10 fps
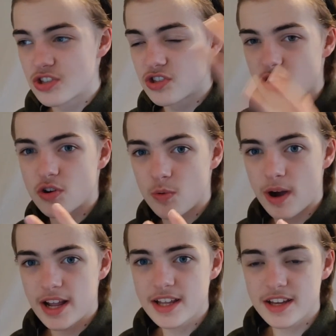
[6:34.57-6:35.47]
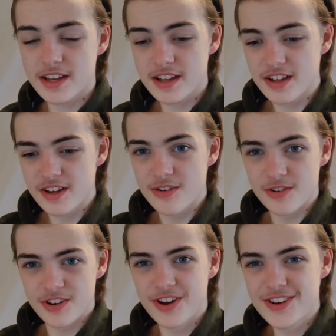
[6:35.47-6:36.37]
dog wank or
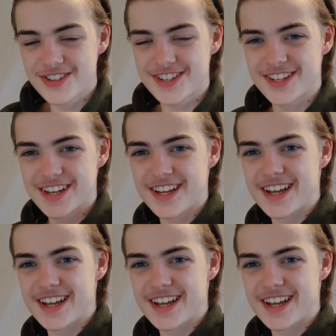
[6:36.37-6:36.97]
not,